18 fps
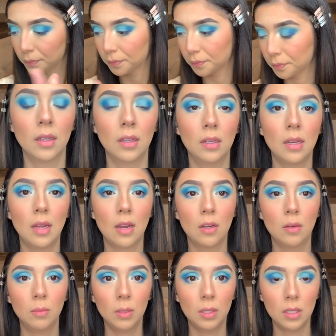And now
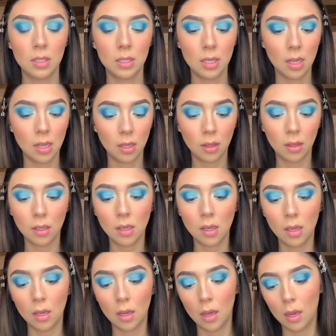I'm gonna take
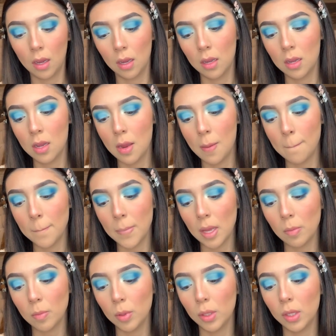the
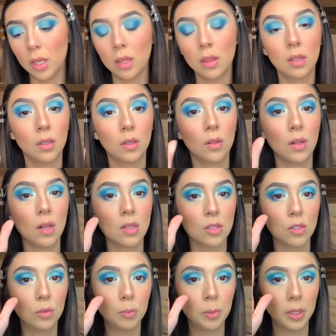Maybelline, the
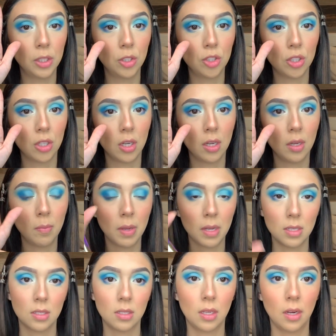Colossal Big Shot
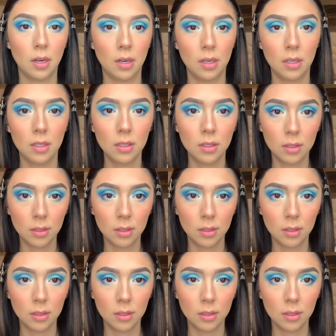Mascara,